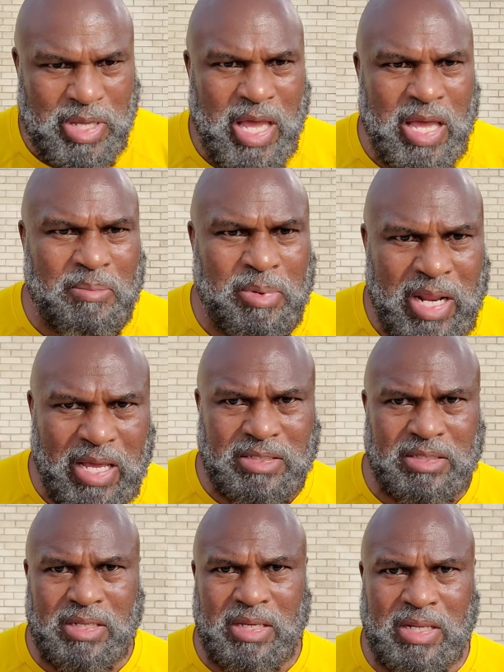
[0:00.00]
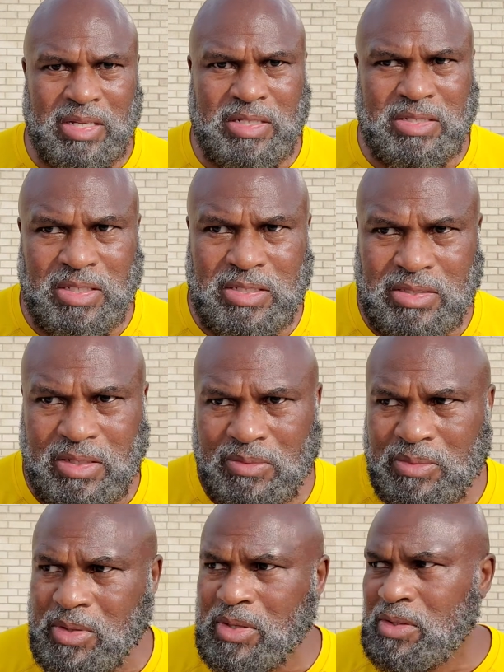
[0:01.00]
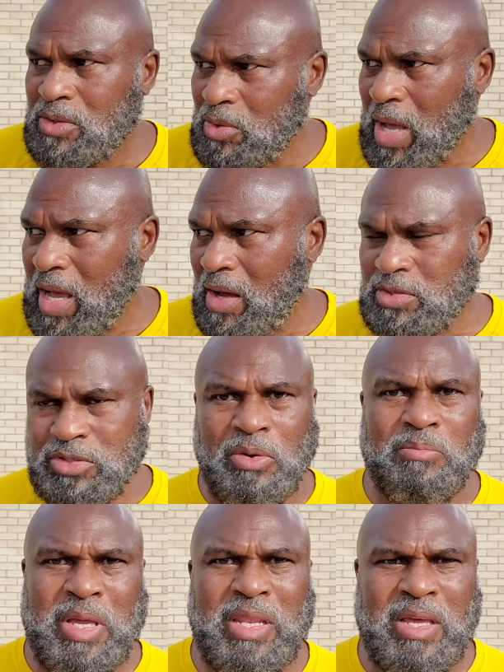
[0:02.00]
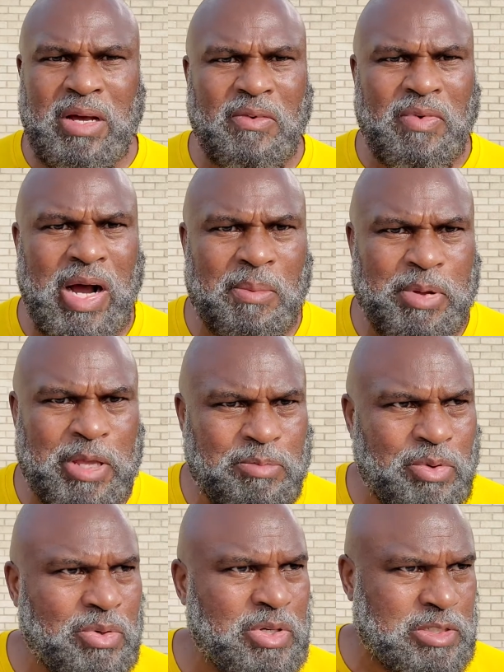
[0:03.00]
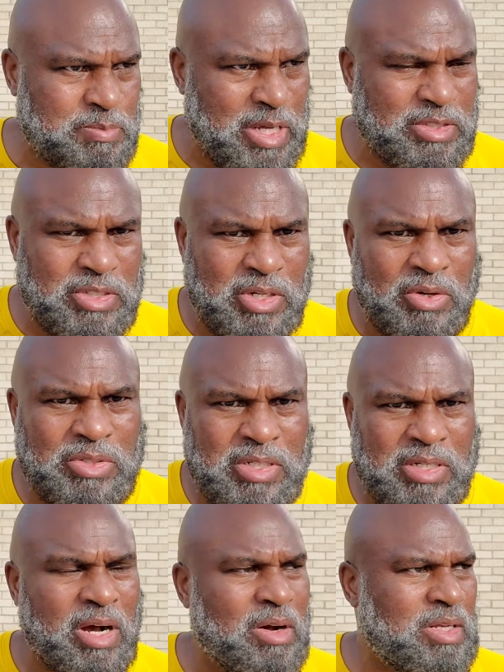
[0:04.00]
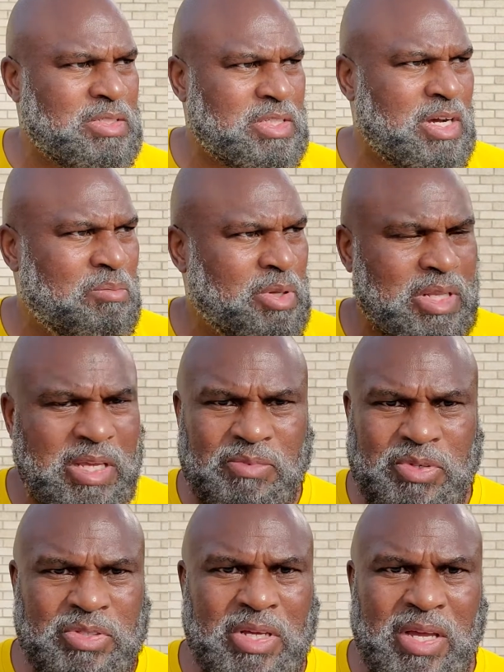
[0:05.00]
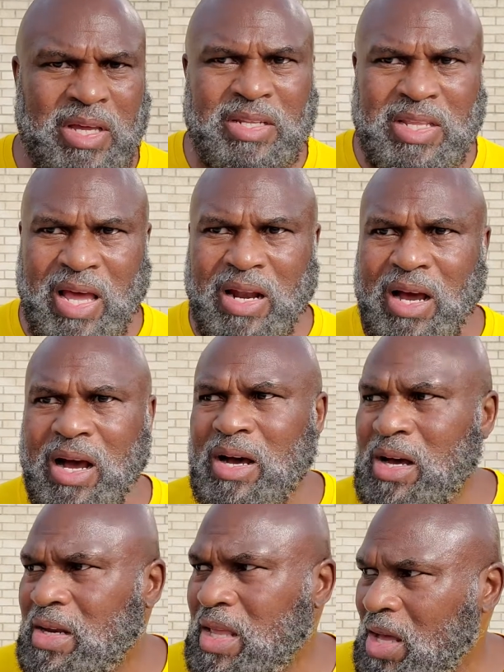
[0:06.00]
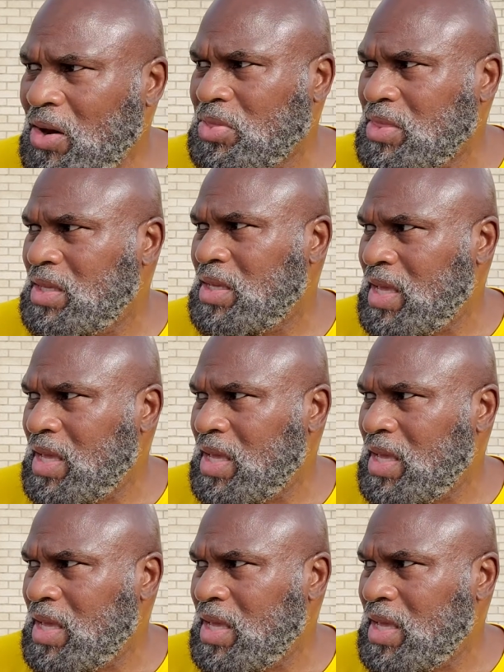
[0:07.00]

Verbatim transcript: be a blessing in the sense of you have so many of our people especially those that call themselves believers that are unhealthy